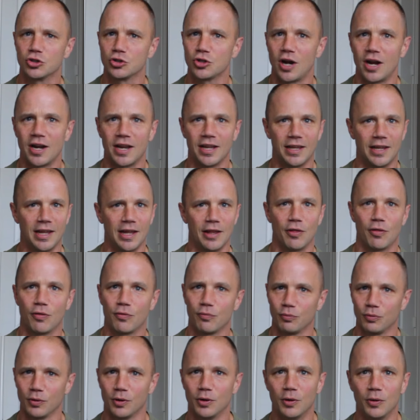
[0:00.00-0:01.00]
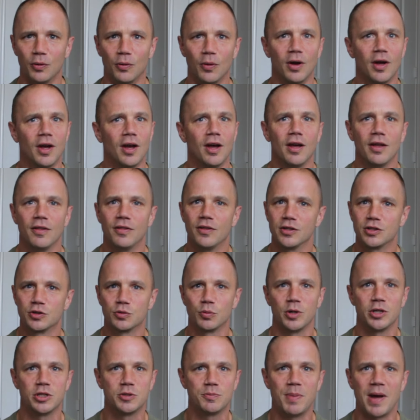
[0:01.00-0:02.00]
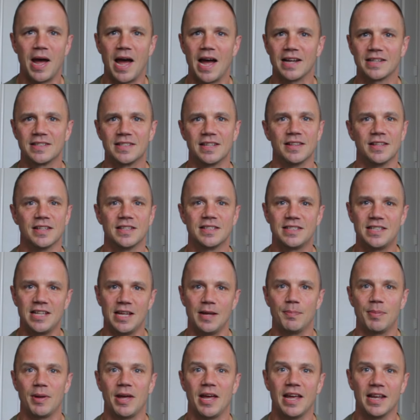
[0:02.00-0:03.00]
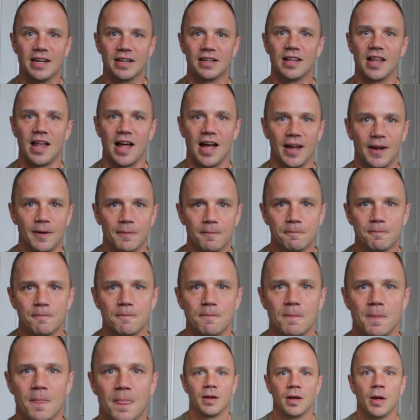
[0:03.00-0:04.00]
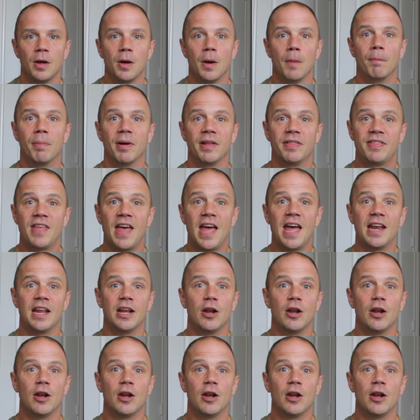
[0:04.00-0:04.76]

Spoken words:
trying to get through the switchbacks and the steep incline. But then it